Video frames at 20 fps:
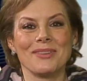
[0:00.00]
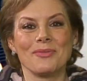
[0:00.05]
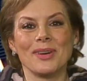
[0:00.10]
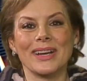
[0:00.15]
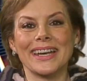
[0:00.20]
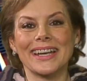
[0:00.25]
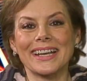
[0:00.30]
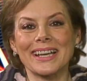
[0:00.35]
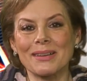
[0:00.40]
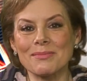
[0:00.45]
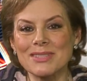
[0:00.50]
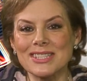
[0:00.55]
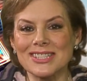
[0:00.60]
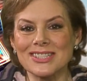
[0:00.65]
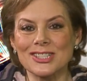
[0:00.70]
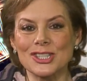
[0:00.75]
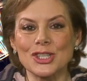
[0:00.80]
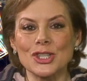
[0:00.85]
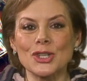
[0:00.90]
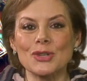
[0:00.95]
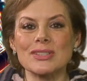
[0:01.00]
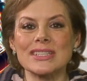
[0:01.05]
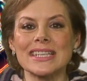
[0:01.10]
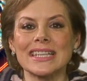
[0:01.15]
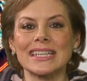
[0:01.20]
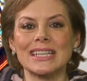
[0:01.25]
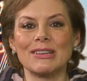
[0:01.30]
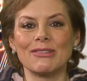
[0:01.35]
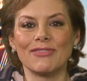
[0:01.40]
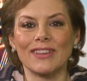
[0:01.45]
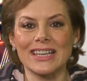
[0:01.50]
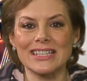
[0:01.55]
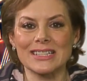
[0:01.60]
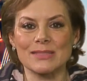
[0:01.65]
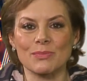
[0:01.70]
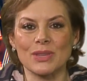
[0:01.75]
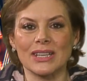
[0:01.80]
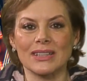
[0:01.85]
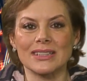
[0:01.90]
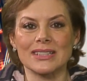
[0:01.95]
When it comes to choosing an
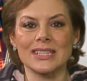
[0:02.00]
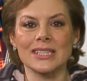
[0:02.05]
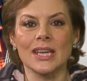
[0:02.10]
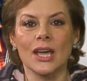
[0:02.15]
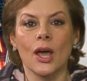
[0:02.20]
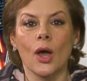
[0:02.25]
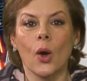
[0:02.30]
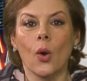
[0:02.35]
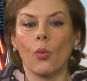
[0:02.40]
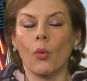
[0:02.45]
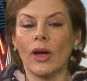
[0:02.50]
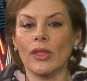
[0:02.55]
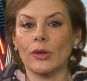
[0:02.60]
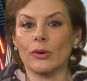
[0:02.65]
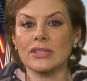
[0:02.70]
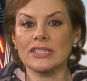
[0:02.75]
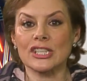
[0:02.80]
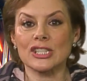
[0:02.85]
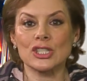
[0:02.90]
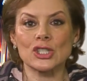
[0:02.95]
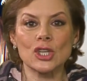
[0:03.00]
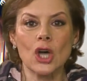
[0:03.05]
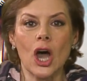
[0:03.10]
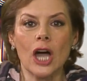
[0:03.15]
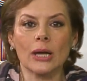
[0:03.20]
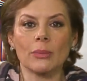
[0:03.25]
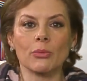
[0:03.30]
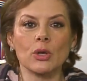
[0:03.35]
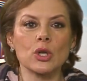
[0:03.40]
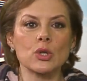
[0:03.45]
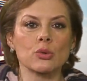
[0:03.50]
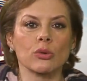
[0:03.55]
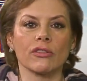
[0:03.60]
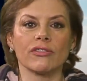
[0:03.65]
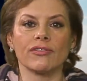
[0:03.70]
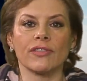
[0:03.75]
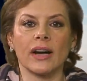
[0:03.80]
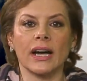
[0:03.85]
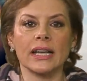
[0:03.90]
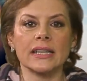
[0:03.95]
investment, whether it's a stock, mutual
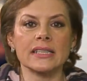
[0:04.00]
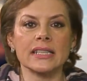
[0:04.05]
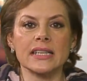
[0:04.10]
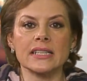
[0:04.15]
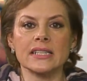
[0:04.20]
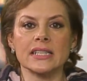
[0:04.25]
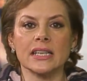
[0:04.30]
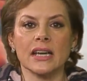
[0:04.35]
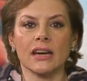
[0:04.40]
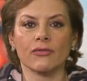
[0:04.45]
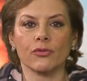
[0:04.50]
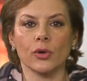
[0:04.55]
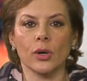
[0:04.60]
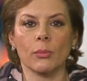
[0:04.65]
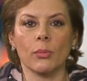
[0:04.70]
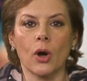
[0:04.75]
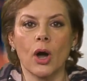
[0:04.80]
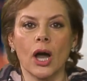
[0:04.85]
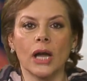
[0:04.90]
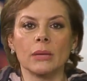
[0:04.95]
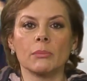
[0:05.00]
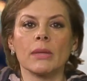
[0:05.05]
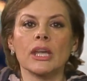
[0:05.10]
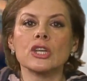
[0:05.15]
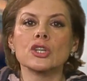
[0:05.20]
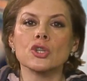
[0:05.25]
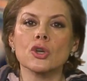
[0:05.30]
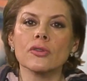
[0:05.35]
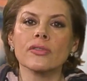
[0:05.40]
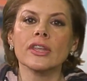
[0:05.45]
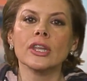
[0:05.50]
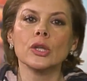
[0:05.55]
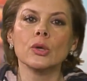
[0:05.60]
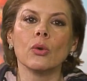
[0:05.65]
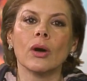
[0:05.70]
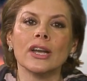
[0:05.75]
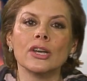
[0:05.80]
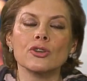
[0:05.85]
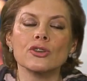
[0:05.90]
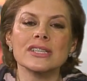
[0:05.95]
fund, ETF, or a bond, make sure that
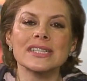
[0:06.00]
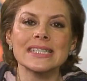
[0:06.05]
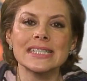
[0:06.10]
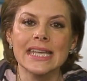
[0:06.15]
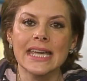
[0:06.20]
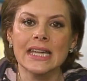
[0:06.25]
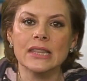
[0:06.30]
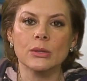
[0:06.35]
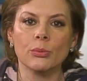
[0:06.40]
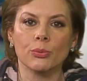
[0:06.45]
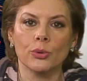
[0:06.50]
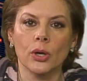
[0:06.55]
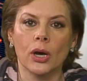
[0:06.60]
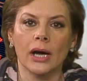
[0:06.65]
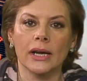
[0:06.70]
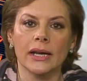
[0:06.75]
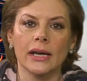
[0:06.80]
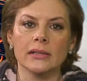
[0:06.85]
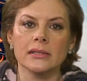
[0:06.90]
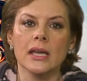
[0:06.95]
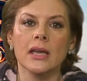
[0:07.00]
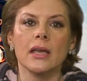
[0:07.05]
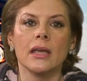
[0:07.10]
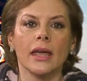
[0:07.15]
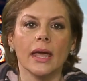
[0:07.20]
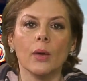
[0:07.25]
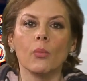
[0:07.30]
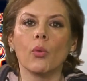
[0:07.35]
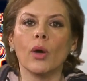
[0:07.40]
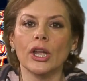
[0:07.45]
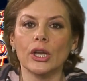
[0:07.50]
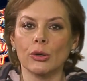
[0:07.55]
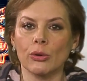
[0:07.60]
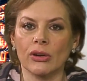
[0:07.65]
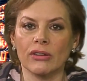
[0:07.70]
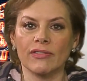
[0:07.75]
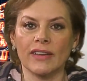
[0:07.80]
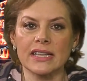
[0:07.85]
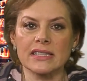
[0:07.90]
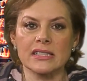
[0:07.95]
you understand the product and what
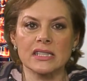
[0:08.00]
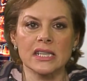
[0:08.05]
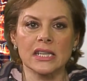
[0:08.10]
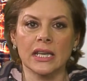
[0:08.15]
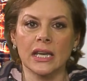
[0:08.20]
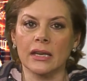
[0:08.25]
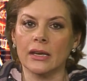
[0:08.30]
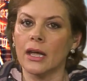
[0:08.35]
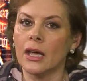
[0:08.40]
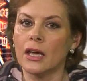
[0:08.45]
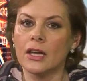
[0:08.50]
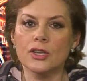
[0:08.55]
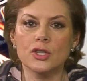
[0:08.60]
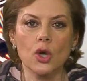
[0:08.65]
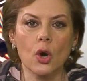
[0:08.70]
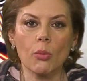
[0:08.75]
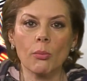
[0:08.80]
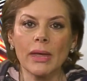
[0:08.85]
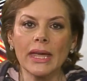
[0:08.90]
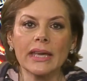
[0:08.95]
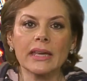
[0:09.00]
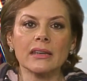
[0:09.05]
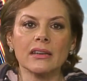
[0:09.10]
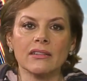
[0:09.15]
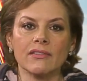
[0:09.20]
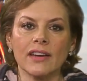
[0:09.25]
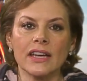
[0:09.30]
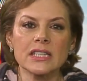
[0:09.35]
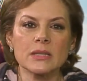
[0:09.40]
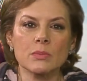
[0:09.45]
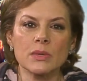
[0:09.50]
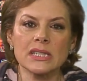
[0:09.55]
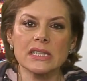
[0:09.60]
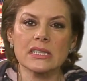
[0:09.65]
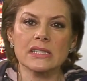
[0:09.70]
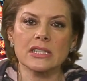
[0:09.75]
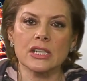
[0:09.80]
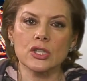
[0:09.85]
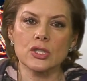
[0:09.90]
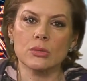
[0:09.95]
you're investing in. Don't make an investment
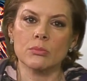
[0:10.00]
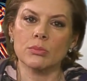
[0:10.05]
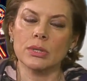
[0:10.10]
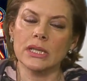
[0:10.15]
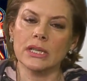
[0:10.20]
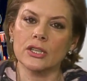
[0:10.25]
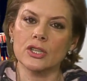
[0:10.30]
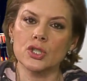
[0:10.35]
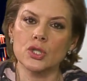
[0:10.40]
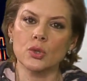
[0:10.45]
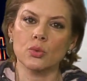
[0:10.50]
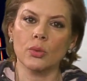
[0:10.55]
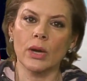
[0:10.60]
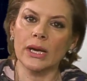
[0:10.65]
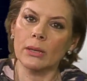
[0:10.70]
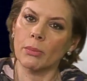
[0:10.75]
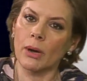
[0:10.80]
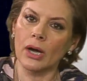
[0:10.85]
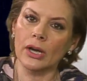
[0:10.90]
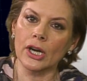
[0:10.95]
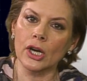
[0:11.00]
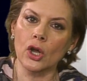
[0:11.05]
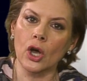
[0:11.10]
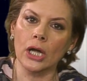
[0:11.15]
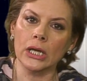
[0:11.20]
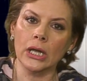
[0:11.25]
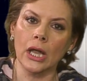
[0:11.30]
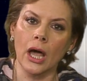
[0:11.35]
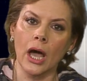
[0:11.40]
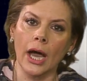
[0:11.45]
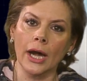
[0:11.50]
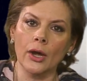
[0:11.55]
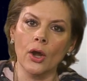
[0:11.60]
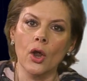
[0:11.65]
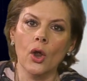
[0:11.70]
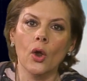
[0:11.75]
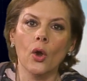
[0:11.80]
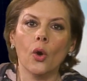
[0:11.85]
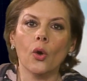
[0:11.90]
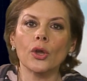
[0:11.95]
decision because you read about it online
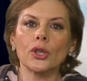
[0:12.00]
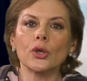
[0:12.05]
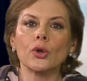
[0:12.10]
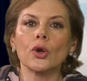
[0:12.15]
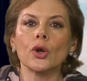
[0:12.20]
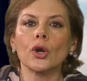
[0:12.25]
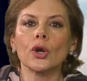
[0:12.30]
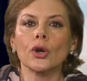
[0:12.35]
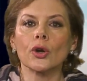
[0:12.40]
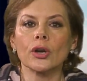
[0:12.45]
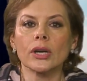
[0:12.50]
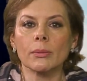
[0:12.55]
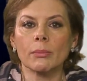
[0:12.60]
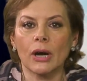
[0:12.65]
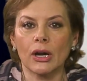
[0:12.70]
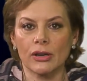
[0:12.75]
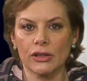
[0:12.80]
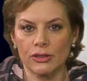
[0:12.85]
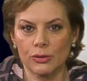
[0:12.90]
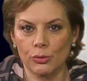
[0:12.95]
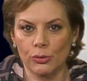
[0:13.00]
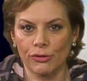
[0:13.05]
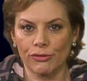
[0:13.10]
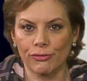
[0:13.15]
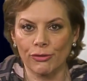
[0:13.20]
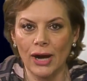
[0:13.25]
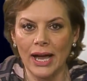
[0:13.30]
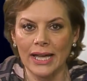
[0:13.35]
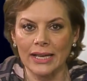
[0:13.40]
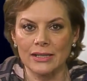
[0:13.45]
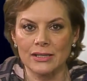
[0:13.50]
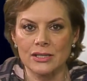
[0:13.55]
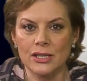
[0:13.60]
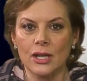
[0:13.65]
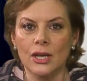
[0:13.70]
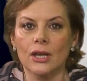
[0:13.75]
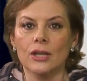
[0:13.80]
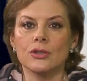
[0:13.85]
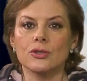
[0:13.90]
or you heard about it through a friend.